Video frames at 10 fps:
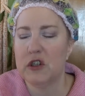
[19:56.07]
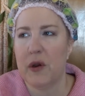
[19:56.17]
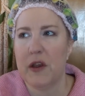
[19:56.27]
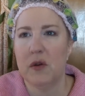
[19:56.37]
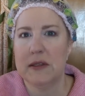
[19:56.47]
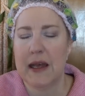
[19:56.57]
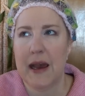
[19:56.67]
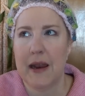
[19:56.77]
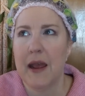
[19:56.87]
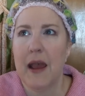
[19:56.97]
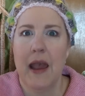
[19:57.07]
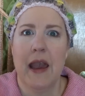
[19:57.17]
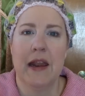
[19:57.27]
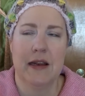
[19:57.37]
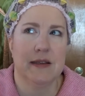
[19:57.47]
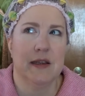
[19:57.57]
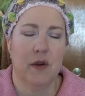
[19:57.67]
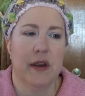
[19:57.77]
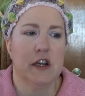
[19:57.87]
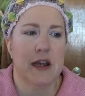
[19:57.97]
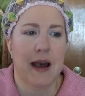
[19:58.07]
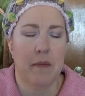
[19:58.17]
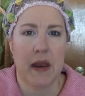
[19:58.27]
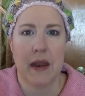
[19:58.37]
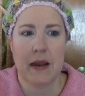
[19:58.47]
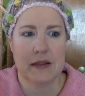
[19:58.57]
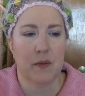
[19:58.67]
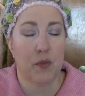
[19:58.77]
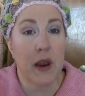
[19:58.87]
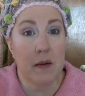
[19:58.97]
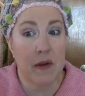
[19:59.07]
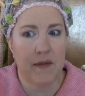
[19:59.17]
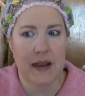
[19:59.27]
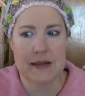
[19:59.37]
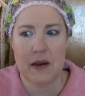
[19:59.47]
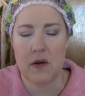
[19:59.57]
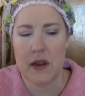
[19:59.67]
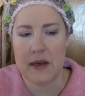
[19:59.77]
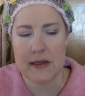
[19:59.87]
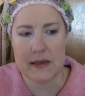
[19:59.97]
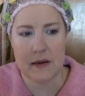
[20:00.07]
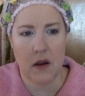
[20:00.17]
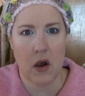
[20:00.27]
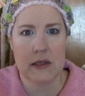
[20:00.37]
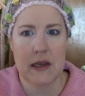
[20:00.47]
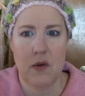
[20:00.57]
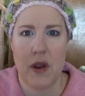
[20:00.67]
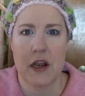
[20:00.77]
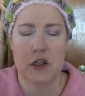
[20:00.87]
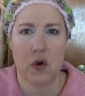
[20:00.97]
So I use that, and it does a great job, and it doesn't break my face out. It doesn't cause any rash